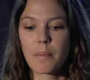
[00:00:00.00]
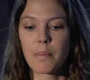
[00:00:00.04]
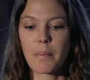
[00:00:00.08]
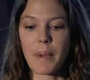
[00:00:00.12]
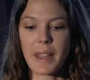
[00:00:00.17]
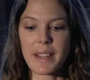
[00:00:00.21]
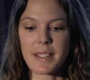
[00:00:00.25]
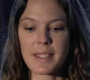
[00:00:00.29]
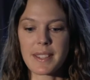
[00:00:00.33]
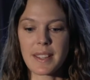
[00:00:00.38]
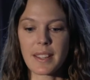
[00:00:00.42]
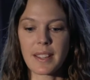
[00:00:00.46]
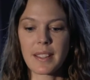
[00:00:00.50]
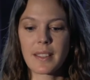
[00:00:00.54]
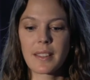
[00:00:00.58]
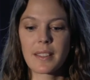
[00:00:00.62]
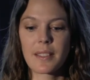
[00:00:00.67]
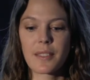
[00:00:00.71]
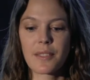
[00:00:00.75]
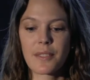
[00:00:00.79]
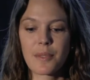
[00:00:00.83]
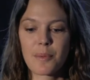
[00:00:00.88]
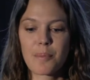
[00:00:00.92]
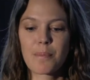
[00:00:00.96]
basic,
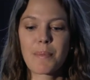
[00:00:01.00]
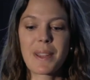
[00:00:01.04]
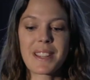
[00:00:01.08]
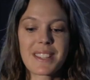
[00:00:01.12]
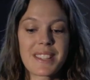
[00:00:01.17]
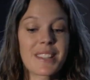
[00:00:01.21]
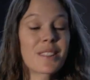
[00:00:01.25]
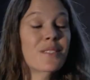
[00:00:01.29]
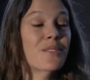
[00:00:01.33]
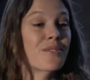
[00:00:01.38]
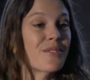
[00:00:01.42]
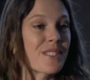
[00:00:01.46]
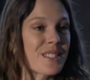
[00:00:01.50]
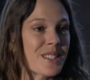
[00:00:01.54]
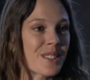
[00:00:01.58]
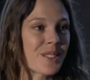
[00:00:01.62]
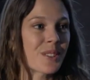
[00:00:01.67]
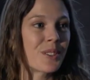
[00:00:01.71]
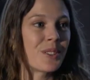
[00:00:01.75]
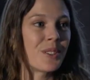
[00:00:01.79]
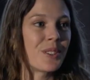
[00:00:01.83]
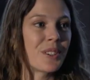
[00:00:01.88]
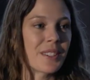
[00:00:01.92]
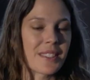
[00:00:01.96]
basic
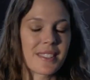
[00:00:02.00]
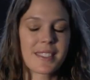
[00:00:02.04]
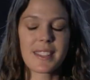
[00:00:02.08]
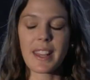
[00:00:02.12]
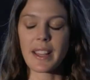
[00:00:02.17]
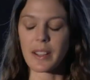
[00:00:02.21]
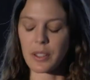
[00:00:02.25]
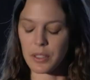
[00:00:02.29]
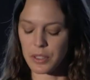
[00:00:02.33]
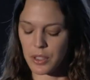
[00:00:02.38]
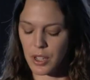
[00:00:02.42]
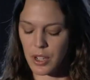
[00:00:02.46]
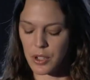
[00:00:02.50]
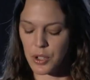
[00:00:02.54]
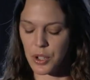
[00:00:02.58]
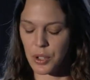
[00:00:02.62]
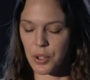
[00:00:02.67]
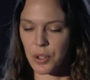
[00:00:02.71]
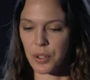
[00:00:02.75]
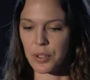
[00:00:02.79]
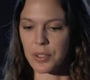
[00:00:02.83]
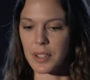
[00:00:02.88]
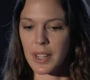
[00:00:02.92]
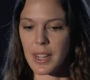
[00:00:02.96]
physical and
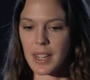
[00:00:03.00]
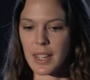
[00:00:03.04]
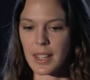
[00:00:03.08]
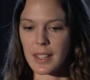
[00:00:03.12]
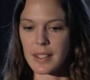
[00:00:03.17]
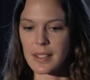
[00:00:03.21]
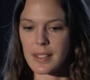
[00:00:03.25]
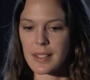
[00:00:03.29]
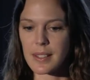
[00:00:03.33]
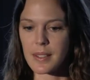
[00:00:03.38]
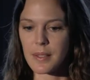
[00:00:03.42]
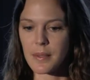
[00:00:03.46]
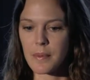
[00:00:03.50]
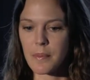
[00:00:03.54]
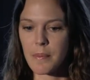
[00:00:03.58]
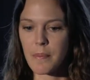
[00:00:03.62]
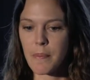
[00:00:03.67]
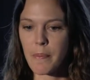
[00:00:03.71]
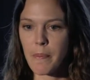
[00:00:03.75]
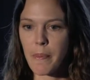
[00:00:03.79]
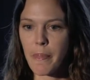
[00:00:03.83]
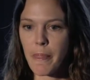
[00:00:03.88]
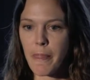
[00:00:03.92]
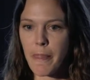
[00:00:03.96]
psychological needs.
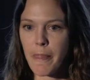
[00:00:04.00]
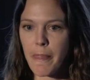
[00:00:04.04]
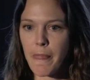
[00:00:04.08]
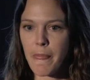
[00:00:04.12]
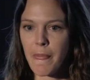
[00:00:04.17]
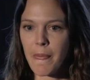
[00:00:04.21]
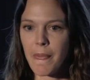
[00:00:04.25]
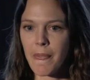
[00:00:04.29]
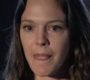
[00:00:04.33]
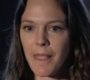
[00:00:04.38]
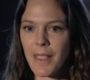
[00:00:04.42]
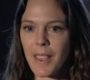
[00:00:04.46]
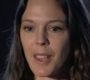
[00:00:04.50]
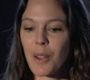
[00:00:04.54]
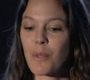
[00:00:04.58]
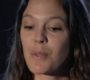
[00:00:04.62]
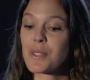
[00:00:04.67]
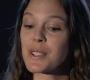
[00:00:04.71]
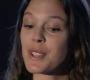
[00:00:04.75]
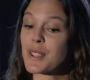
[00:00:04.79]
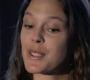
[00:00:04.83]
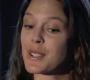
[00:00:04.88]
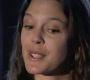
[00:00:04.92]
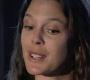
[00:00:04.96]
It
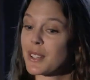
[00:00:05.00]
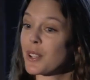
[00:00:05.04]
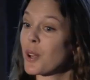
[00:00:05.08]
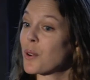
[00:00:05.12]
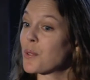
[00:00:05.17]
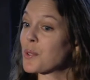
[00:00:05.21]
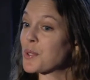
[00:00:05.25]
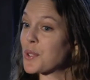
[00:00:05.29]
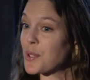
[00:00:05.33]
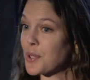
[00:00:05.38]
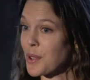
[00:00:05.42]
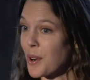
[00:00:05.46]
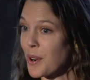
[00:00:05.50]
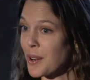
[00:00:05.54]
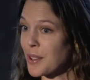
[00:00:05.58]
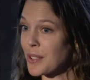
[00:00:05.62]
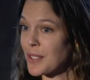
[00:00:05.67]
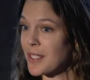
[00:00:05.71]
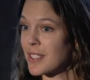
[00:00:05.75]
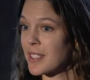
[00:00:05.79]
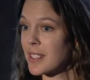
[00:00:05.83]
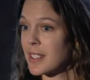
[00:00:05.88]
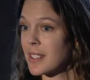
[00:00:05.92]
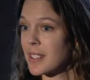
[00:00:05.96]
was a slow
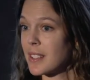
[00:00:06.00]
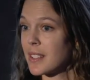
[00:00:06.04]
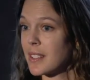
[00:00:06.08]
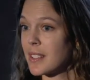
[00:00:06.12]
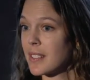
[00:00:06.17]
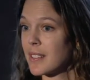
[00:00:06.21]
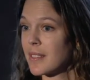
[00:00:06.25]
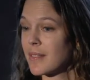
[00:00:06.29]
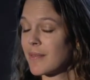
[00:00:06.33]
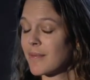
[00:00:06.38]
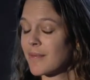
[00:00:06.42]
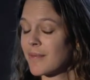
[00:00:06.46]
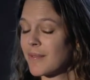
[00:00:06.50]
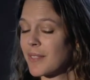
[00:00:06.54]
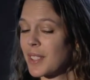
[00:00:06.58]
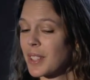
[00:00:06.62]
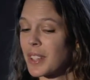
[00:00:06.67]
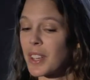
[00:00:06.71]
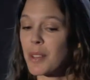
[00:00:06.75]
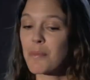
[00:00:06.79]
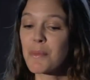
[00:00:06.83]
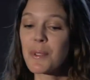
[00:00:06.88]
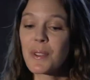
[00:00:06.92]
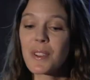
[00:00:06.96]
start. The
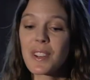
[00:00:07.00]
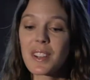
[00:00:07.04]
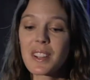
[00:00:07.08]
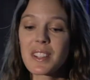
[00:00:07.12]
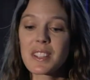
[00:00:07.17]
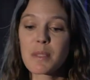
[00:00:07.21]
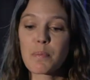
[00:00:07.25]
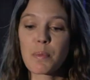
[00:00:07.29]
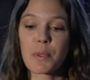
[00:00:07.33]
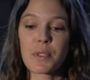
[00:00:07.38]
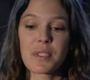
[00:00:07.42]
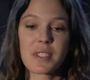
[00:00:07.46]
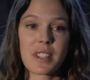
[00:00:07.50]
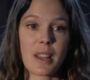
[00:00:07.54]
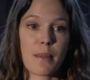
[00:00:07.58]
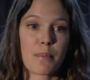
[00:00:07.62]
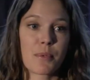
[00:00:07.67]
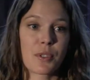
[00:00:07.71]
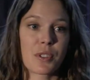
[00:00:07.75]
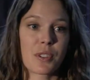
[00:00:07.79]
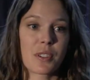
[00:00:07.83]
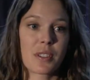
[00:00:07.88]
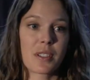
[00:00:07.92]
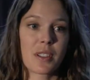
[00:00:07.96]
community's
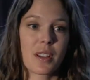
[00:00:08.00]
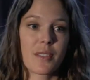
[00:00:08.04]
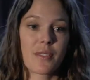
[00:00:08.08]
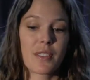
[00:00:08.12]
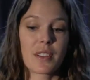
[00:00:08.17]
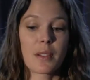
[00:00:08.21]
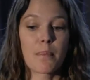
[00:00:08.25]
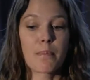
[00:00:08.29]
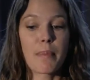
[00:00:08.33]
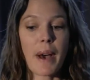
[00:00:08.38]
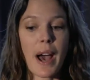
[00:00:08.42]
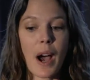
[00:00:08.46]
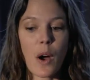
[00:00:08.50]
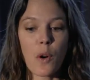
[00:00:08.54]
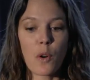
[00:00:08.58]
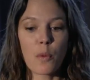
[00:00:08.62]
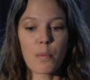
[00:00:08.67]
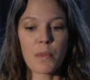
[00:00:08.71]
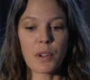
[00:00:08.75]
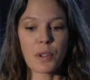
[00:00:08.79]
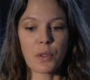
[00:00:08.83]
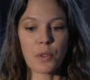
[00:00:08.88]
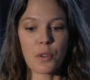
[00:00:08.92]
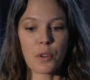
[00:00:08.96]
perception of an
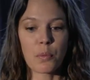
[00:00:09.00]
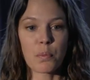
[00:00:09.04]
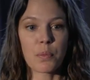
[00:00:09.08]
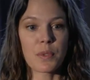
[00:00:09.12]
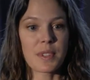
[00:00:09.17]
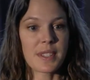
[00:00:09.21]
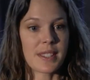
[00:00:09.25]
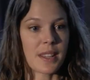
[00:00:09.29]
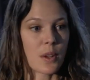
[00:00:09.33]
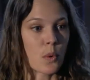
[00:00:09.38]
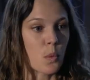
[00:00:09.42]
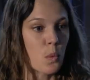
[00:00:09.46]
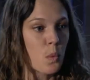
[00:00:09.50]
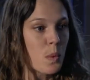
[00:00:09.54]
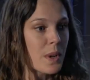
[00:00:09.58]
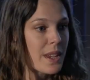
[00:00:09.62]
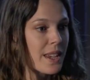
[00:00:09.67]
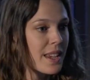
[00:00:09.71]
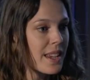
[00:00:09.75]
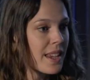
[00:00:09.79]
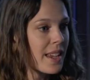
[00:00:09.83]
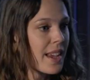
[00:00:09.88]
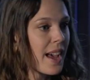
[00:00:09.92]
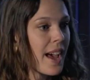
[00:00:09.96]
empowerment group was that
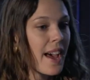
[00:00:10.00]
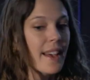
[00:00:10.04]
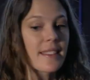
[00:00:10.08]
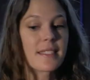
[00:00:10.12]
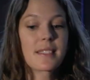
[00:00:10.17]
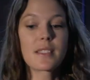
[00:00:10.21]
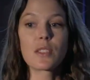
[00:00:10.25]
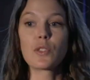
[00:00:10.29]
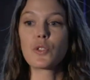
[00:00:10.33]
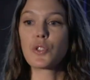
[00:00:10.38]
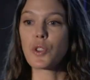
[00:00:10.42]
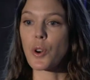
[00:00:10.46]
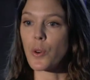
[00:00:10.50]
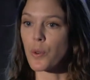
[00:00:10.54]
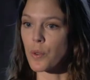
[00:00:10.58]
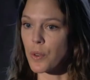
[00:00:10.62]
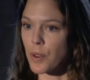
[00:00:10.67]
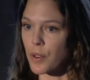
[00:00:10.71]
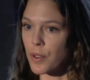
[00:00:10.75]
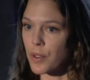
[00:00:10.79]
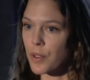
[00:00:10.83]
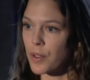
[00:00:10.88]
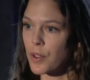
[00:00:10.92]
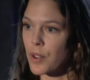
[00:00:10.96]
we, as the
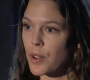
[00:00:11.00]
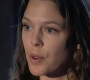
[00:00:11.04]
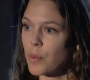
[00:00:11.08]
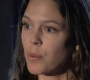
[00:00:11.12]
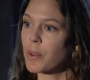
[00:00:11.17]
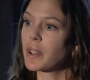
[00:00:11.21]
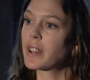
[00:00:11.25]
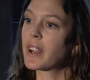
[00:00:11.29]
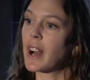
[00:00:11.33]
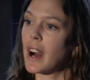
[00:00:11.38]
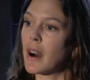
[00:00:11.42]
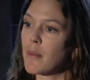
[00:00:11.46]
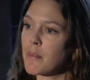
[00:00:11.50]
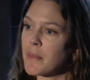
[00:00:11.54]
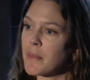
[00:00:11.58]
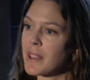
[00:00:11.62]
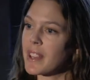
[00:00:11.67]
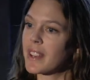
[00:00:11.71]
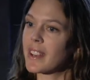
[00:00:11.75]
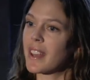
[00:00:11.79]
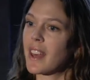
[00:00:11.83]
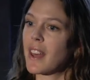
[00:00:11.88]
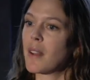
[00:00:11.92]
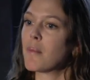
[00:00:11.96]
donor, would come
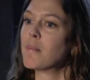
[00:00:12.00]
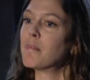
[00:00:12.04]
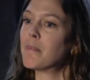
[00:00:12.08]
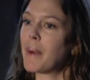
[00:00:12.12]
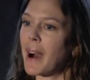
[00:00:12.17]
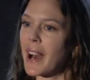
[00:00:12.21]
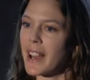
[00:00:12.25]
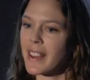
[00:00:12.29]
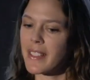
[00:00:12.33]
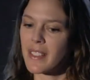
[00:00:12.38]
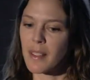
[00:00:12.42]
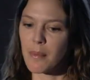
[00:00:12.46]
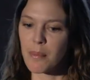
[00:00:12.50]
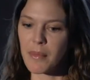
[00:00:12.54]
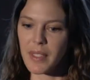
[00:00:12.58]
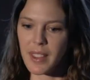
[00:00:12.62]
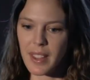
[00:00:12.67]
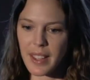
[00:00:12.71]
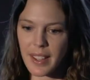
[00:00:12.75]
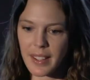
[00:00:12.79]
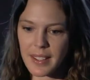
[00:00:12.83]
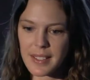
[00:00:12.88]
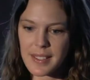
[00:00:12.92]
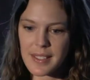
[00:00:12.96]
in and buy them
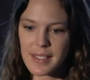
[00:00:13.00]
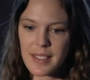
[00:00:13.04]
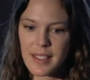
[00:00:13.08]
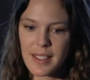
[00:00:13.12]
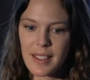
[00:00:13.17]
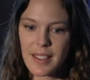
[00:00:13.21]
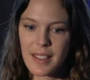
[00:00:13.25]
things,